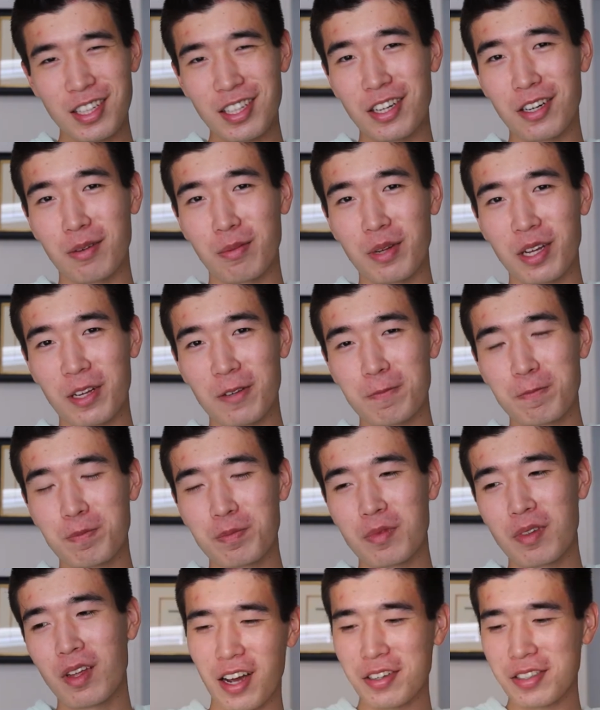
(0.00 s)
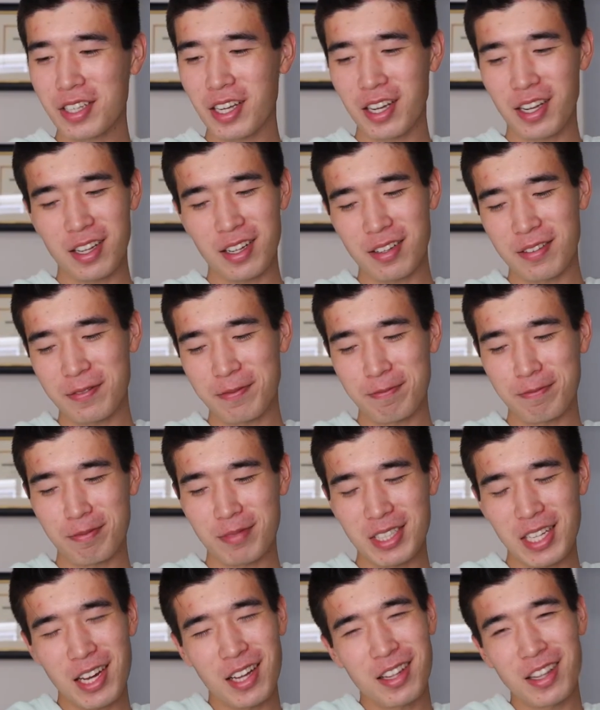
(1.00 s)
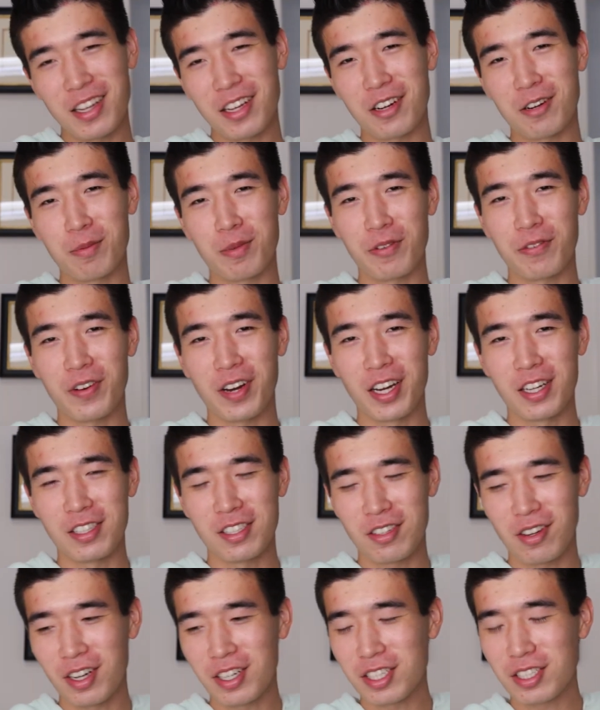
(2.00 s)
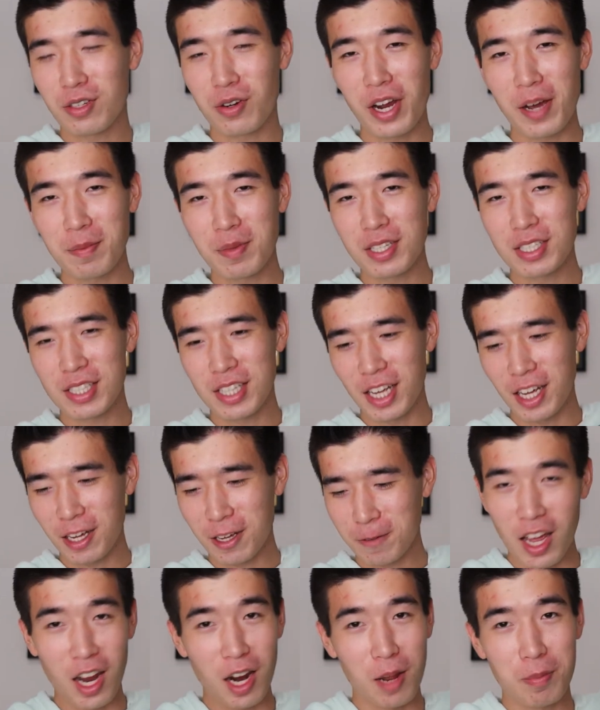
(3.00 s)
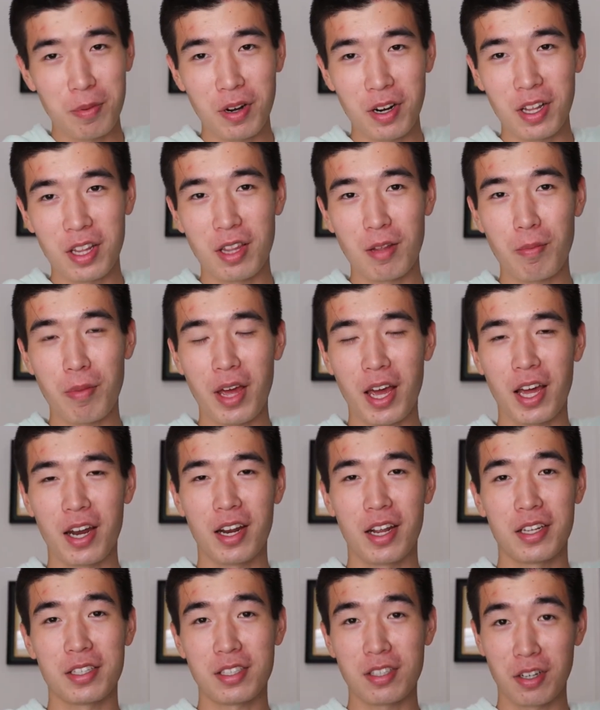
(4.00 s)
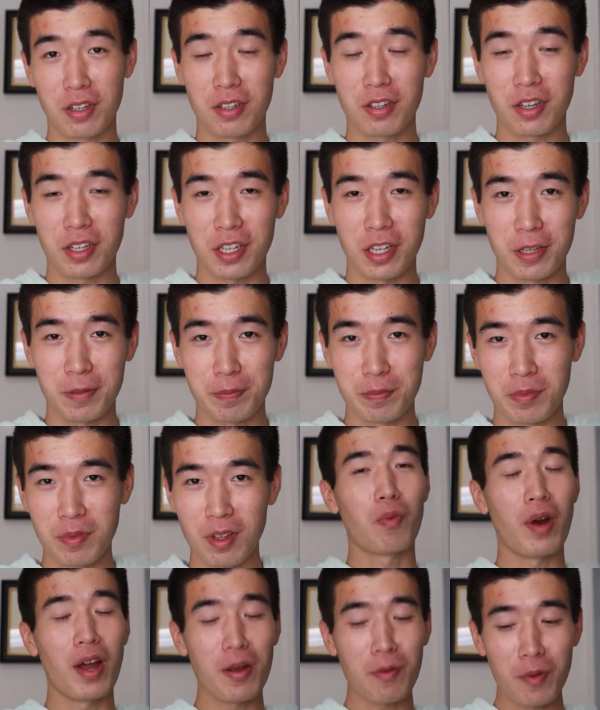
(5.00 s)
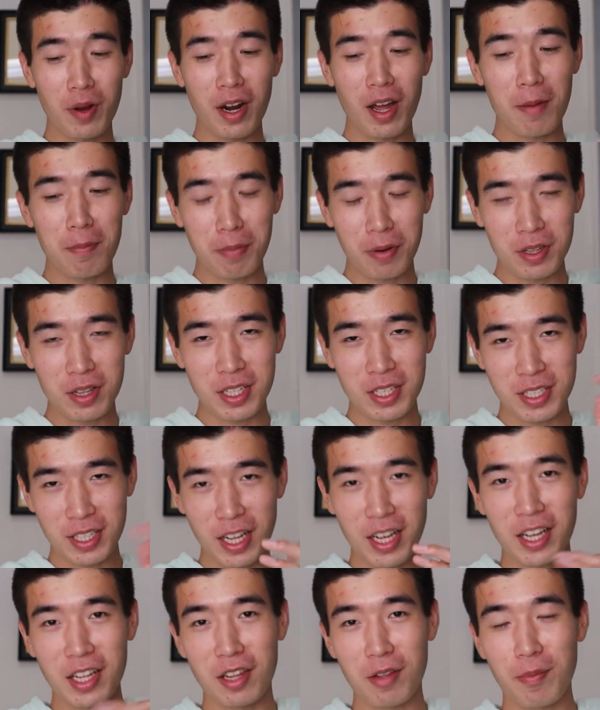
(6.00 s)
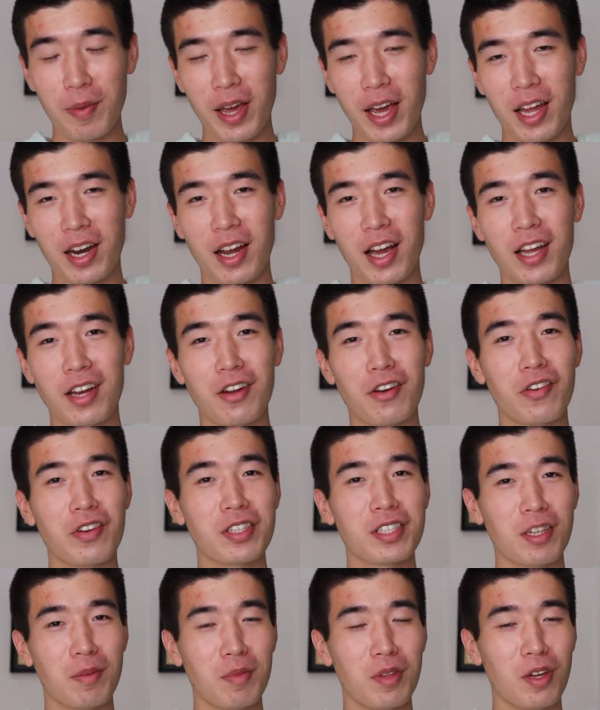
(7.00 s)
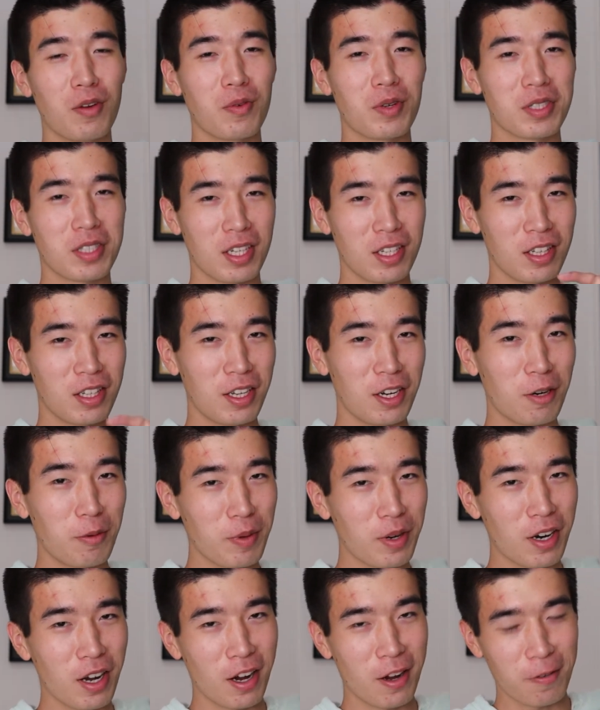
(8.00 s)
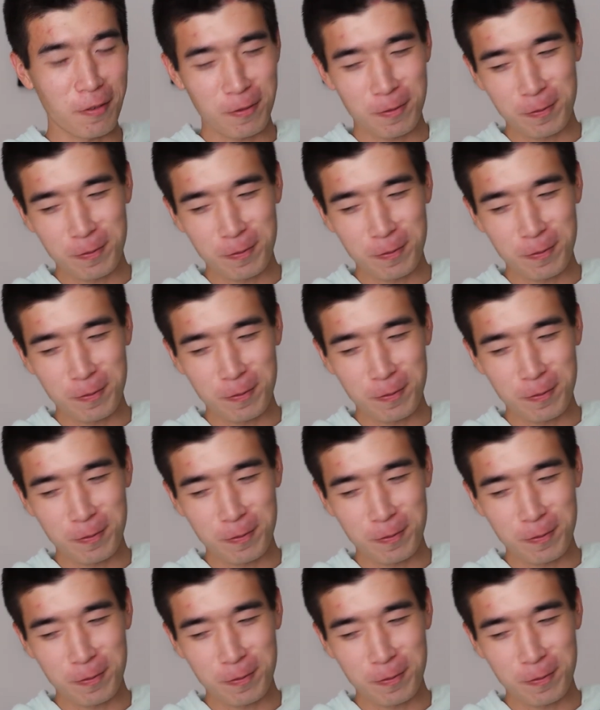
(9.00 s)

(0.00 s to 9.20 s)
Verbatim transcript: a little bit. I was like, I think it'll be fine. So I just grabbed the steak and I put it in the pan and started cooking. Right when I put the steak in the pan, I noticed something was a little bit off.